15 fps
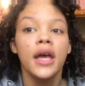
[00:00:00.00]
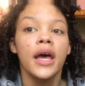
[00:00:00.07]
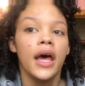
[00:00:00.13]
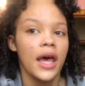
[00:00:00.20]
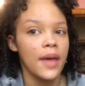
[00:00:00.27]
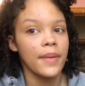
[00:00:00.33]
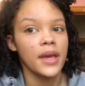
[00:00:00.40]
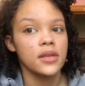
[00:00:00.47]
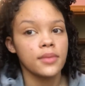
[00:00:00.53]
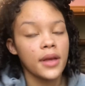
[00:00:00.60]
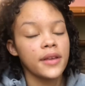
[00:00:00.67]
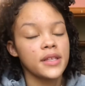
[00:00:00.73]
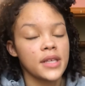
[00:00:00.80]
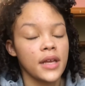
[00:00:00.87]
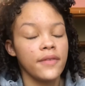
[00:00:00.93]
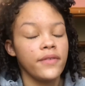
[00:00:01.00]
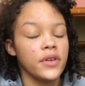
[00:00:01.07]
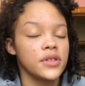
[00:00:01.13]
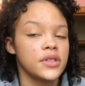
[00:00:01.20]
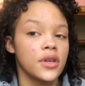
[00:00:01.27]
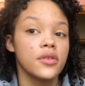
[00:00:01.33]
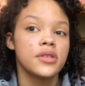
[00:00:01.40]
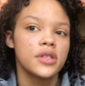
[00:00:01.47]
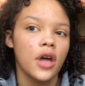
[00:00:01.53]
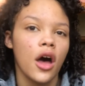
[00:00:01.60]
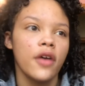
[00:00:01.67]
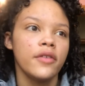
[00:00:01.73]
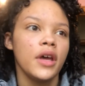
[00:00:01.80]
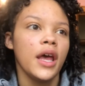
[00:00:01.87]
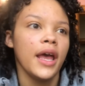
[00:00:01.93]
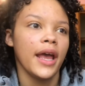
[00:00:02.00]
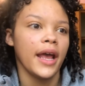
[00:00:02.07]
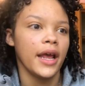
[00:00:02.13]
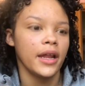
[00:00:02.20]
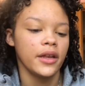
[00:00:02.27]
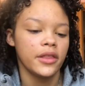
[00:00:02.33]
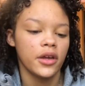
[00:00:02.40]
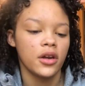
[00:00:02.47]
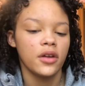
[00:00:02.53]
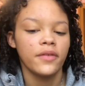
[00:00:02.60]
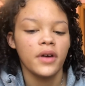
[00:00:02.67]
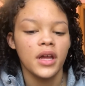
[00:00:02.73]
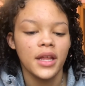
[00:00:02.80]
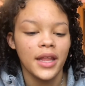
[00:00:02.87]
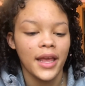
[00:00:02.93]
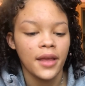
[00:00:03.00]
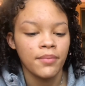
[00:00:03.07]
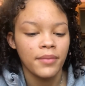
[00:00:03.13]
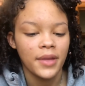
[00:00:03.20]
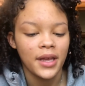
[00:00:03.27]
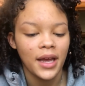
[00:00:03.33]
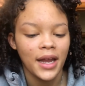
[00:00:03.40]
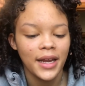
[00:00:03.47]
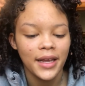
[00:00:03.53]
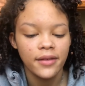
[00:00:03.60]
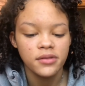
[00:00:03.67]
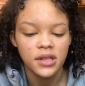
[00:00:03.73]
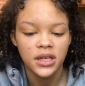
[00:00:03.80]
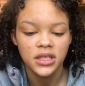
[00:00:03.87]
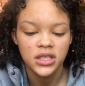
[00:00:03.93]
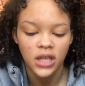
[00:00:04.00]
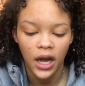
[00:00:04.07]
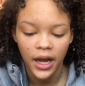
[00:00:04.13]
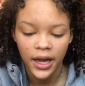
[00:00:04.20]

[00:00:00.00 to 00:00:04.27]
it makes my skin feel so soft and third of all it like kind of gives it a shine